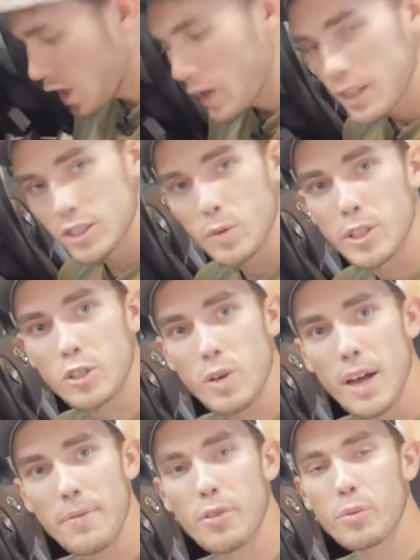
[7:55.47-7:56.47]
All right, so we do
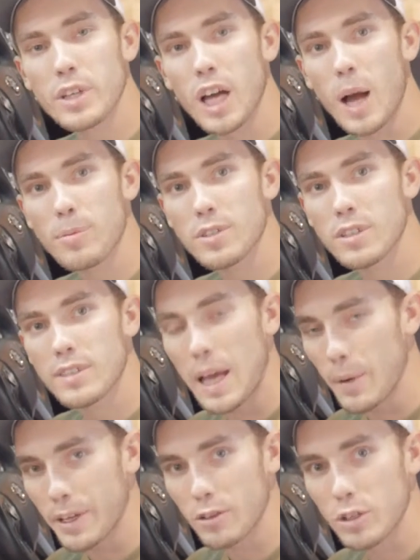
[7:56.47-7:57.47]
have three options
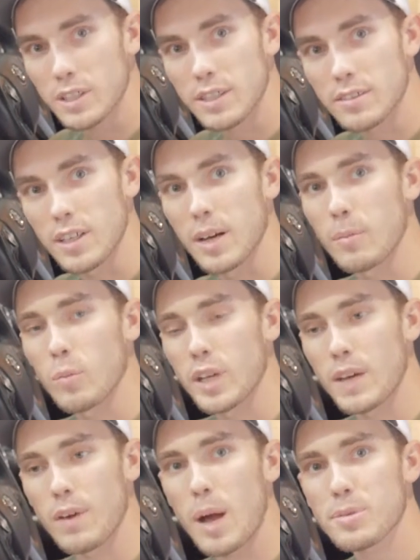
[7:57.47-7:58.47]
how we can hook this up. We
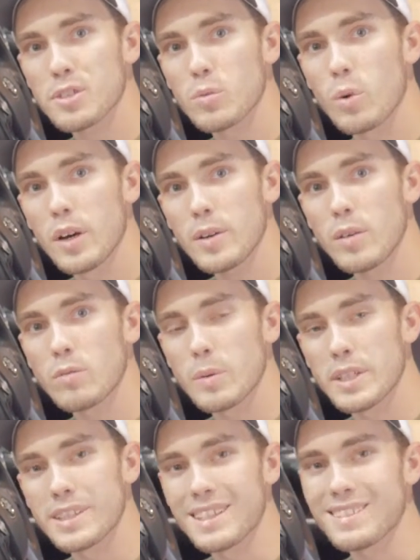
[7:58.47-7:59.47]
have option one where
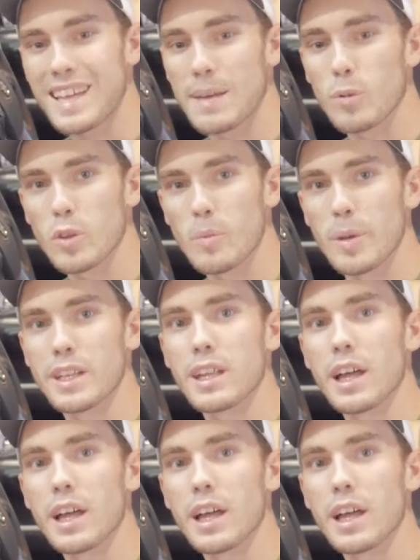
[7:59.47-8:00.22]
we disable the bed